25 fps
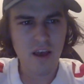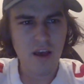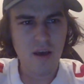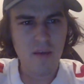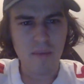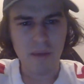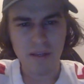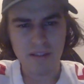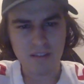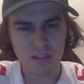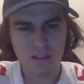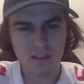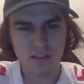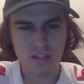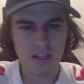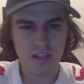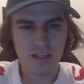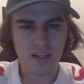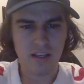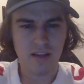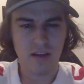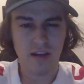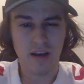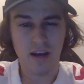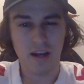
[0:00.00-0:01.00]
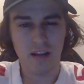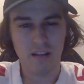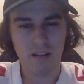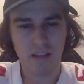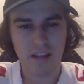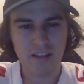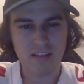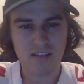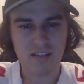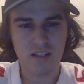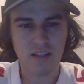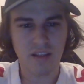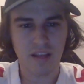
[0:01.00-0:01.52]
Basically, said
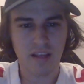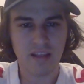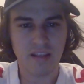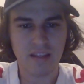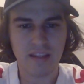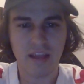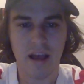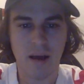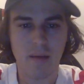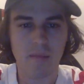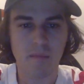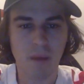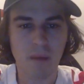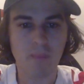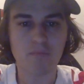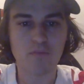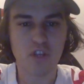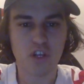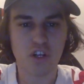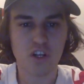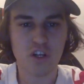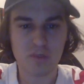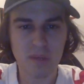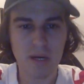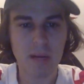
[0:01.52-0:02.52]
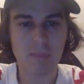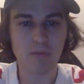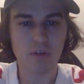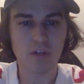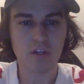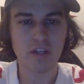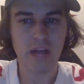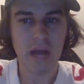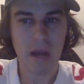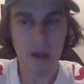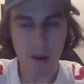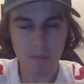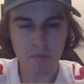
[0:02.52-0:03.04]
Lance said like, "Yeah, I'm jittery, but I'm good
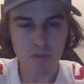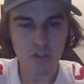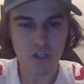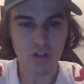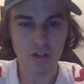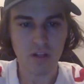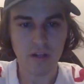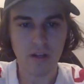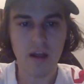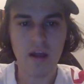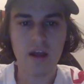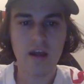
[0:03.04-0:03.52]
now. I'm chilling."